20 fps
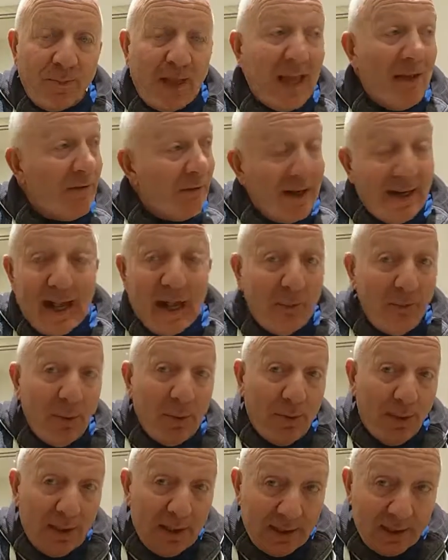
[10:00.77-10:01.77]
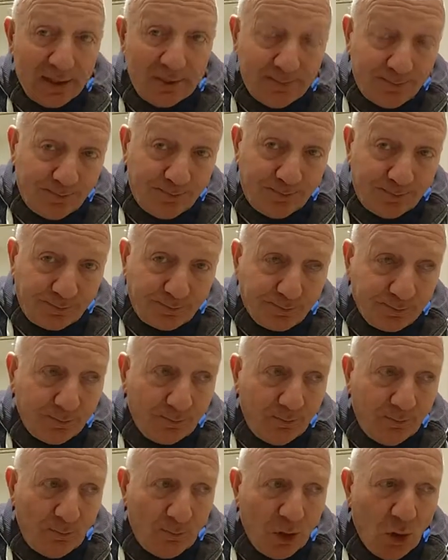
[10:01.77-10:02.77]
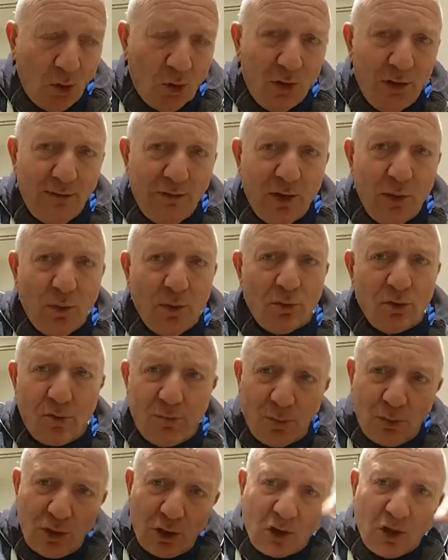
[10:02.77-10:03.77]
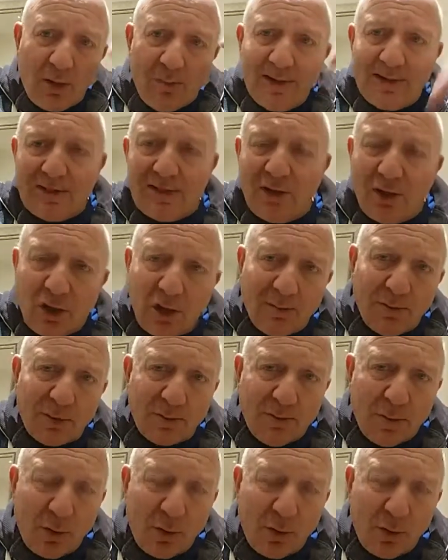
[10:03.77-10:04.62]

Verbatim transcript: If I can help you with this, or if you want to put your comments in the comments